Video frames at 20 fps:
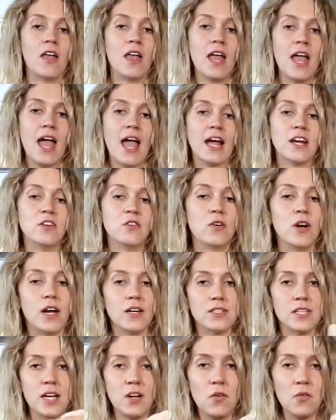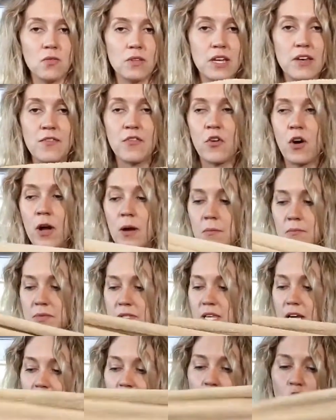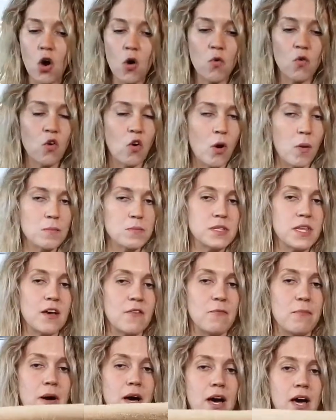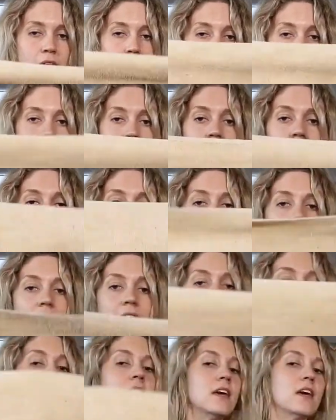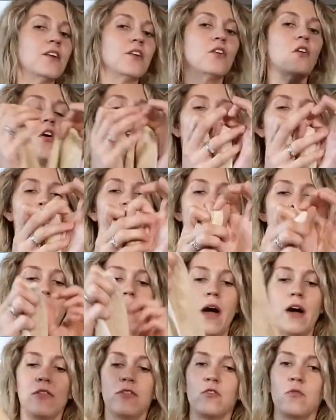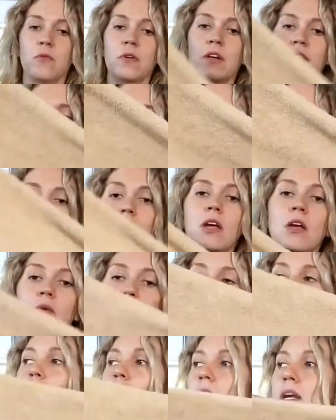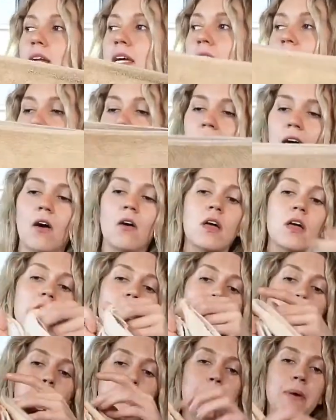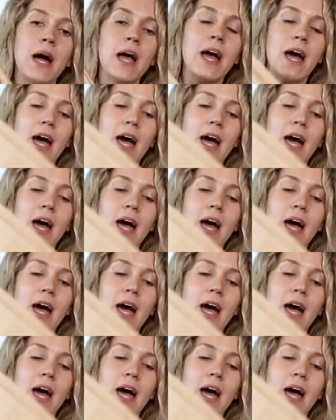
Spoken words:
And you guys, I don't leave crumbs, like no crumbs left behind. I can get a whole bathroom clean with 1 towel. But I